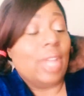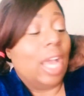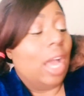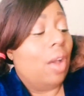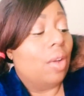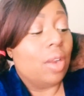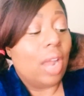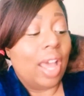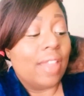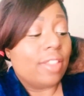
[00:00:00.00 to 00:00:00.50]

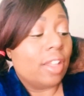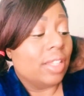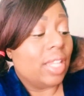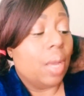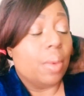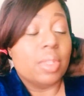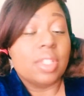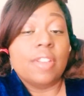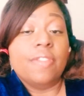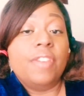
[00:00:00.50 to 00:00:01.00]
know. I thought
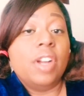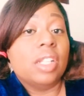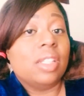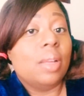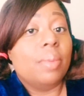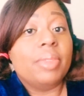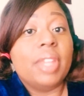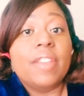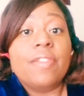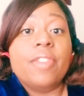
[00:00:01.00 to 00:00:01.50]
that was a
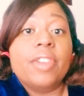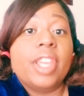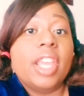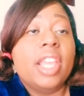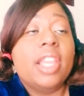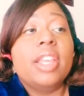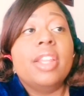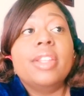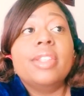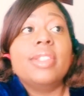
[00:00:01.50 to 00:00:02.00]
fucked up thing for
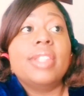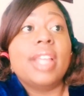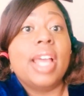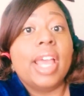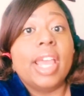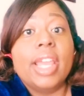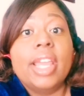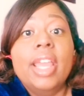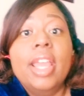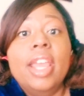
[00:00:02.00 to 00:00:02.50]
Kenya to
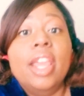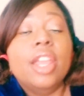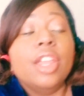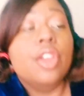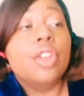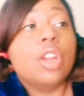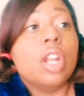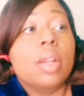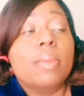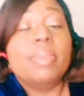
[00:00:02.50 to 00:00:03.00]
say.
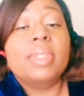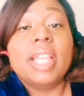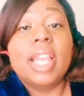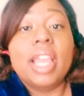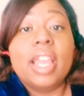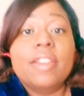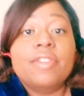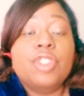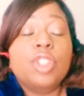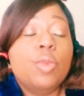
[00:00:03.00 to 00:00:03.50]
You know what I'm
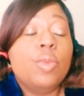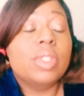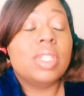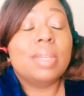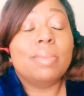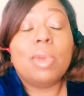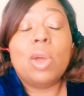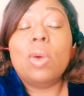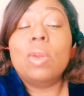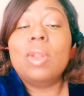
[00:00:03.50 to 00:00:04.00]
saying? If she was
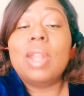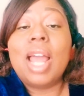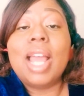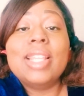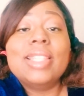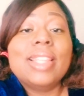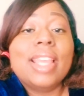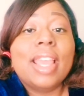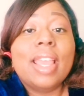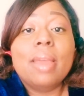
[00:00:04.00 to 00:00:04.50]
some old
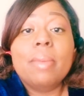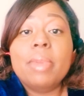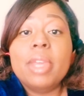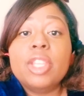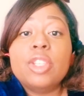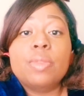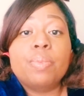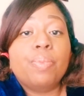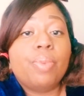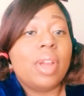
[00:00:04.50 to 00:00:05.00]
light skinned
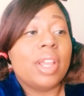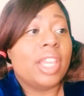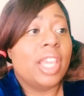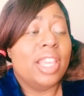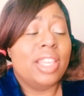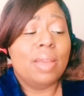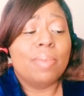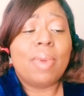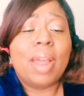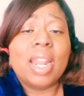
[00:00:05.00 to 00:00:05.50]
bitch,
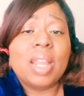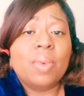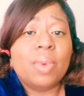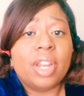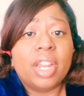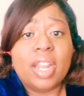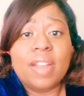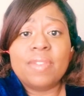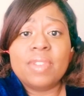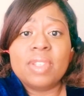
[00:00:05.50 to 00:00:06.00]
Kenya probably
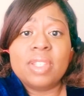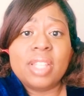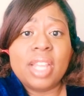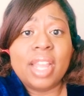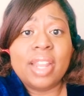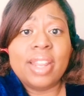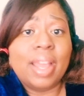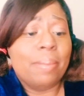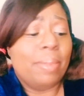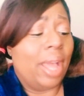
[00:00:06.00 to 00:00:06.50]
would have never
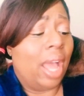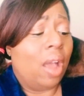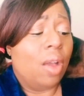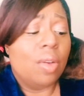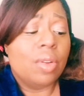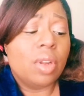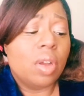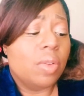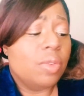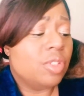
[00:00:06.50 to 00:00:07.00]
said that. But
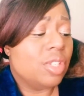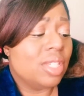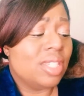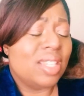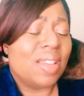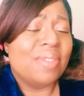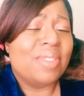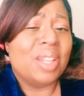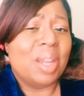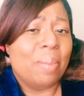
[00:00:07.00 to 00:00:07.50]
I don't know. It was
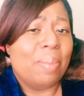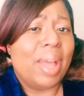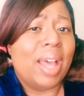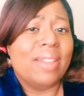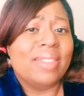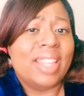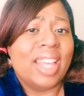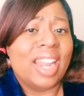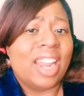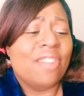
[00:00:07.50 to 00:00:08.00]
just something
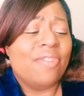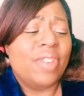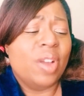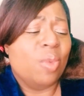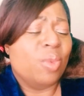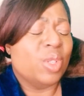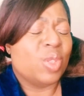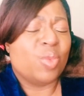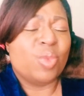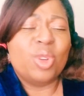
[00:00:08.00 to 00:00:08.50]
about that I
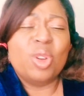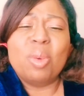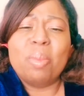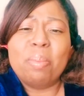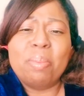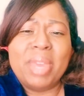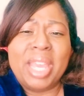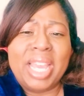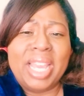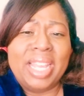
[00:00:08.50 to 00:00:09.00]
felt was real
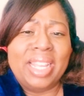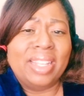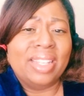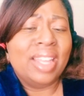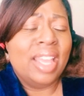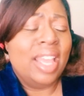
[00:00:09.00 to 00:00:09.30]
mean